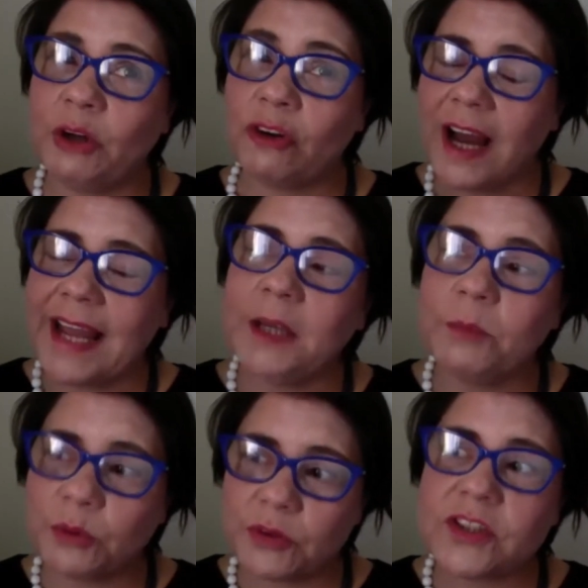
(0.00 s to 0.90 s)
you're not
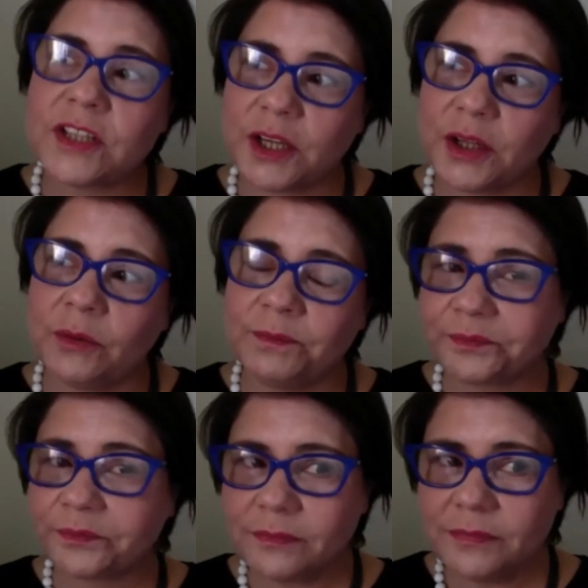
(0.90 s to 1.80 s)
able to
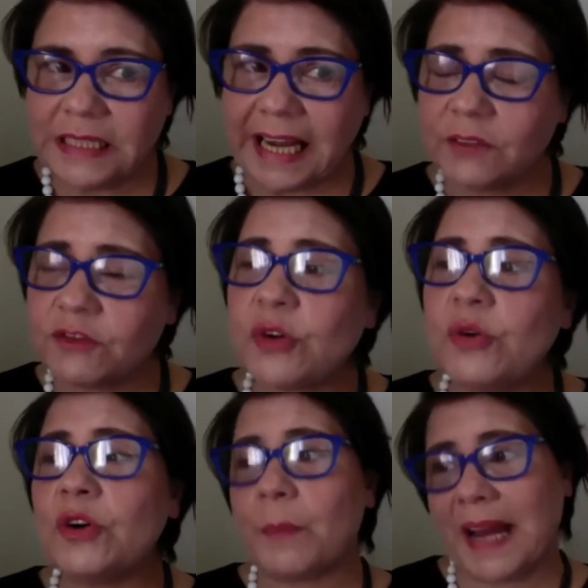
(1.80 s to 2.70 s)
kind of
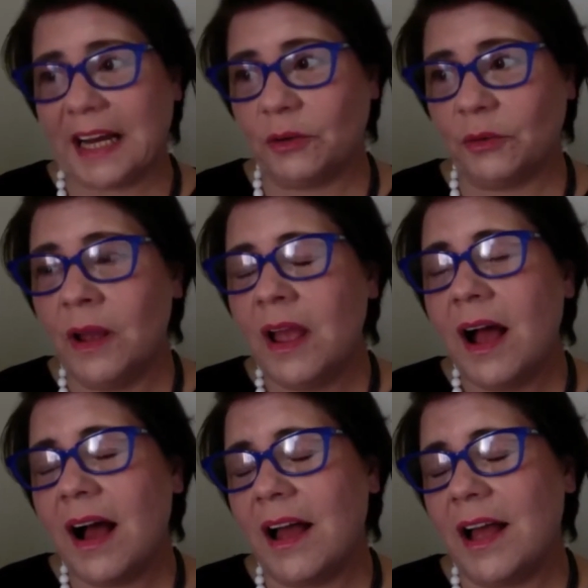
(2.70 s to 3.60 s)
talk about
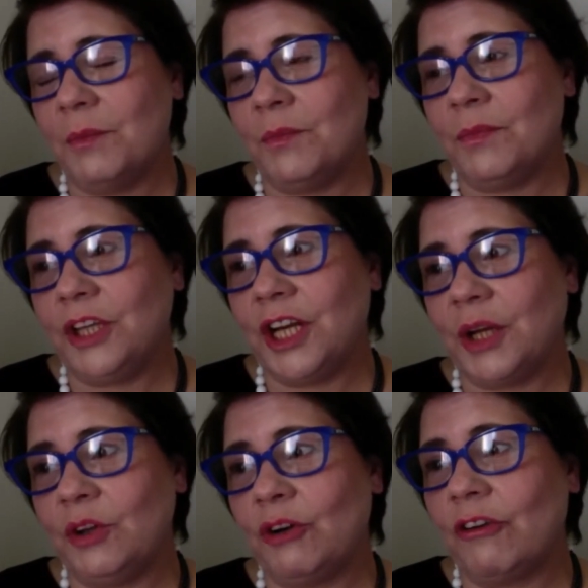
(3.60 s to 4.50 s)

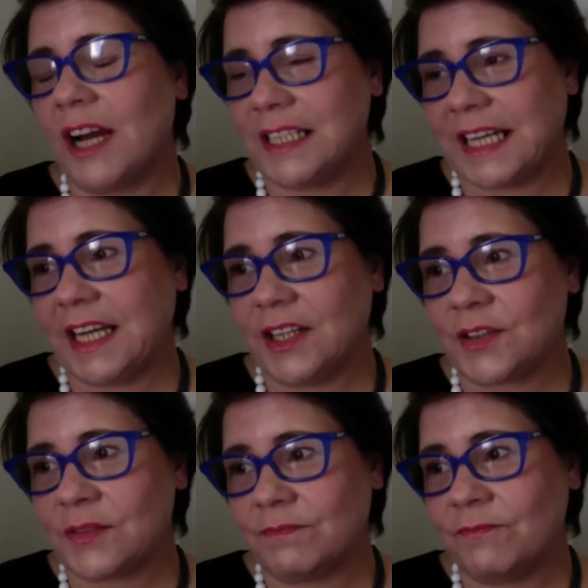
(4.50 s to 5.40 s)
your
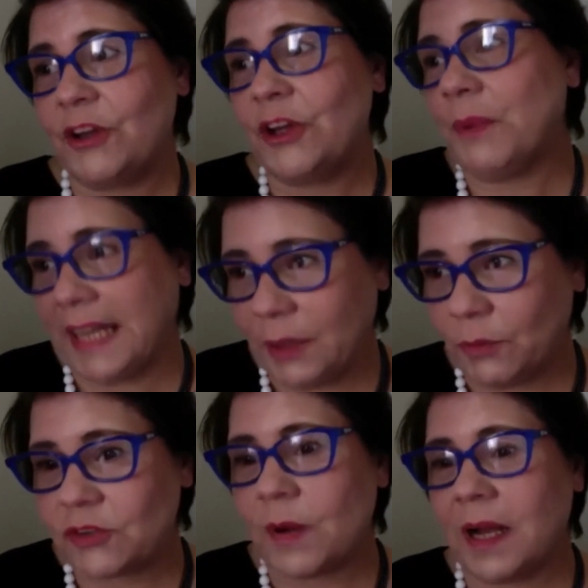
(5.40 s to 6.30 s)
ideas
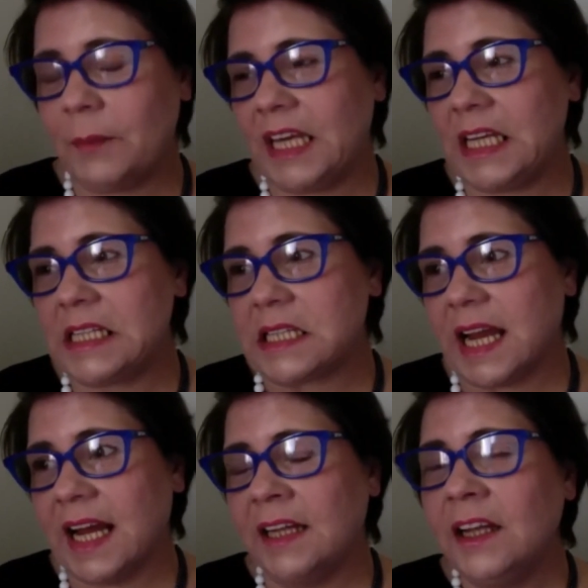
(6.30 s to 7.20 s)
verbally, which might be
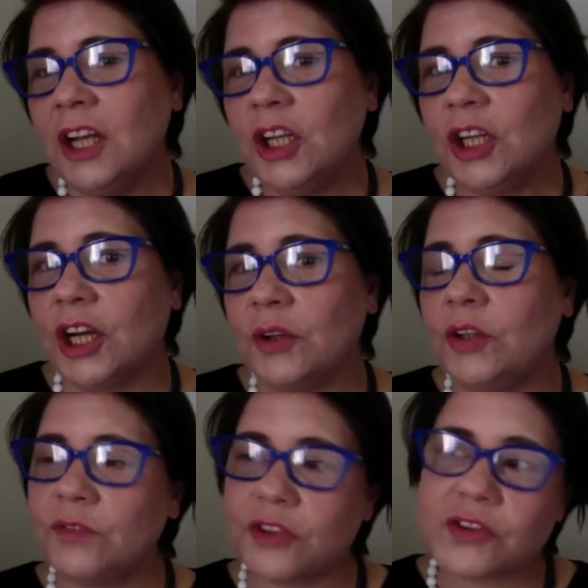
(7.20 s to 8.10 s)
easier,
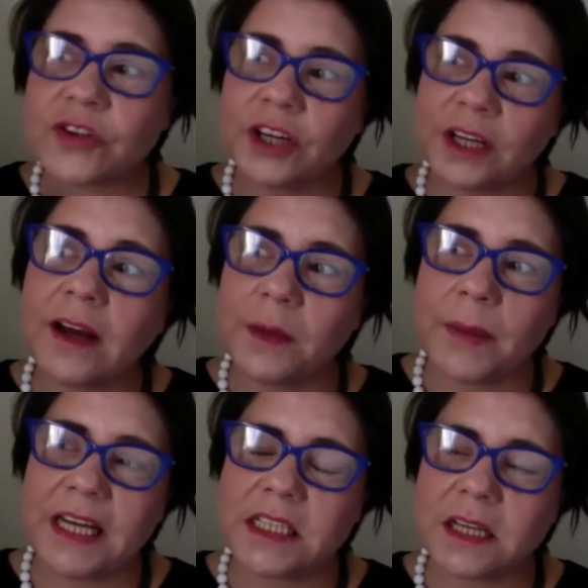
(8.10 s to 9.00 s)
you've just got to kind
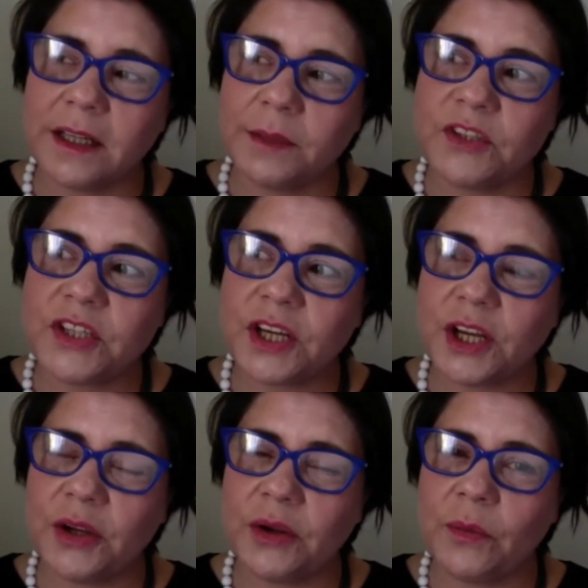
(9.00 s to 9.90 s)
of make time
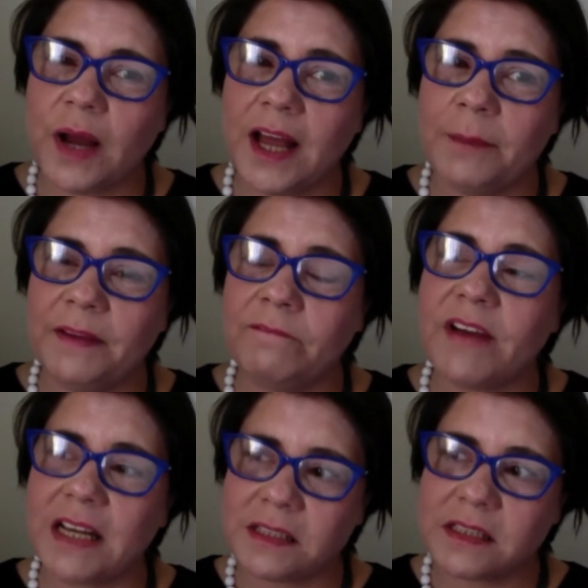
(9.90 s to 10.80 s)
to
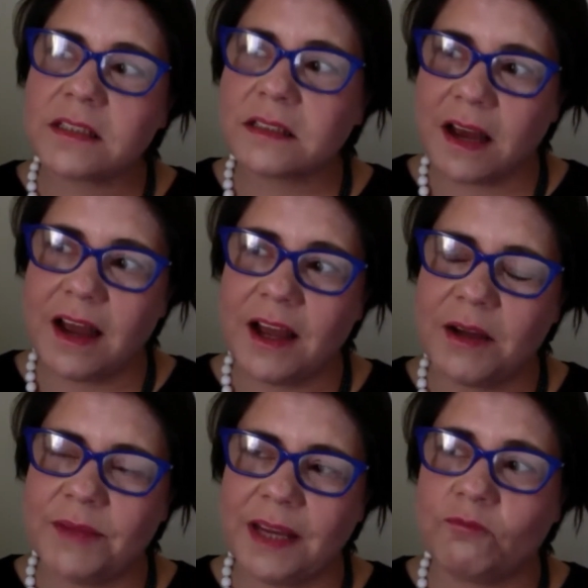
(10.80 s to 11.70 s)
invest
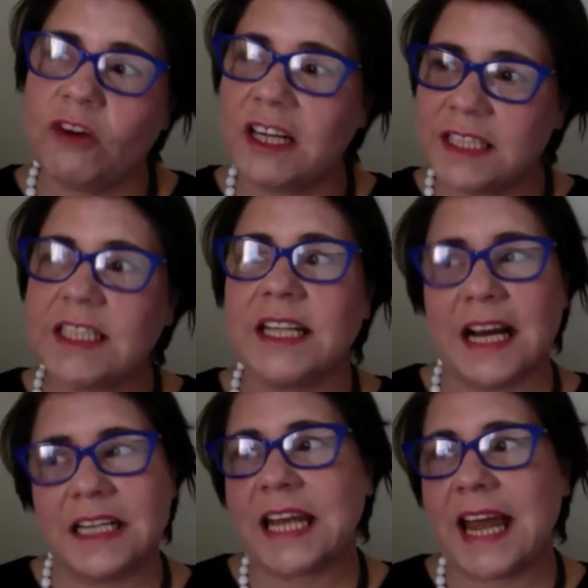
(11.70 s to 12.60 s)
in writing
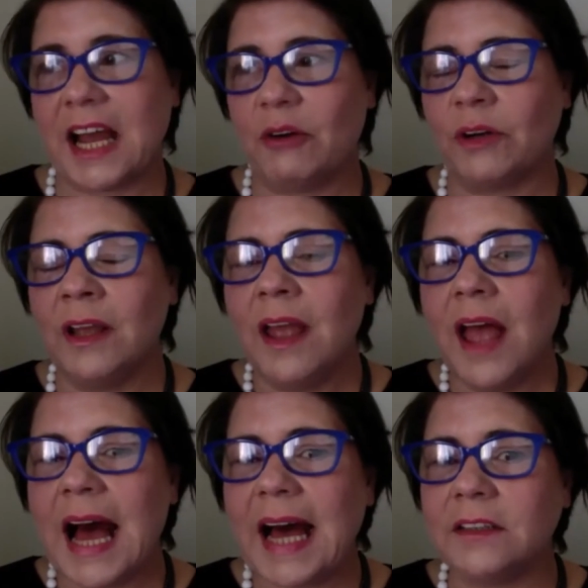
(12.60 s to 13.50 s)
that down,
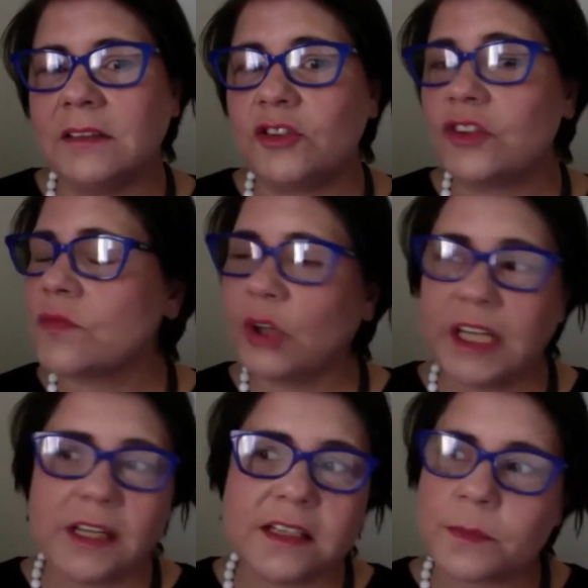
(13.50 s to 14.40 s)
and just
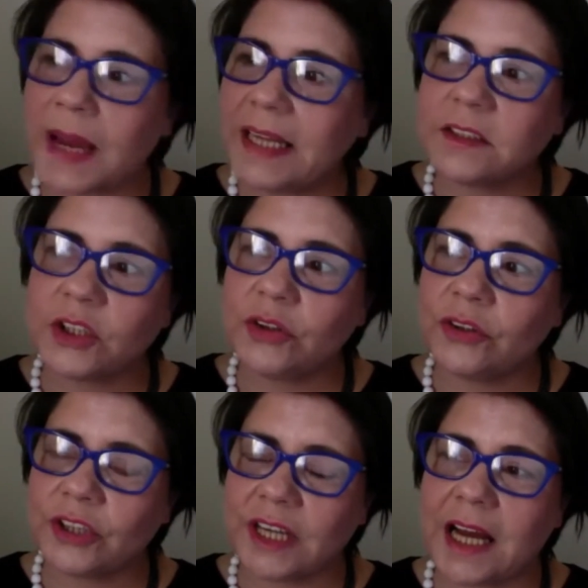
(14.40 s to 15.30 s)
fully expect that
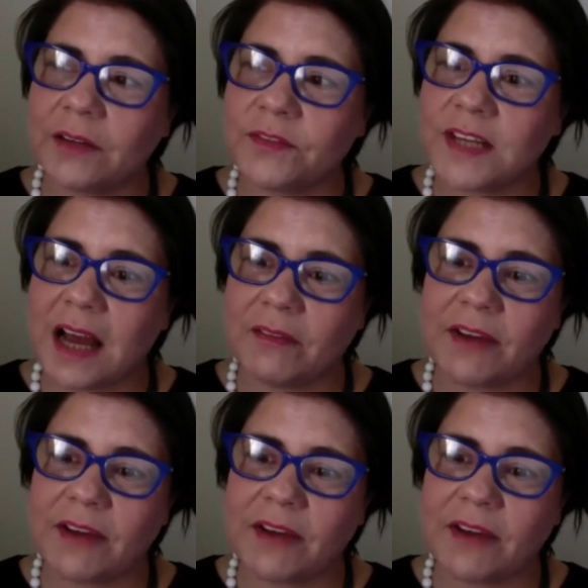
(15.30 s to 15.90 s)
you're going to have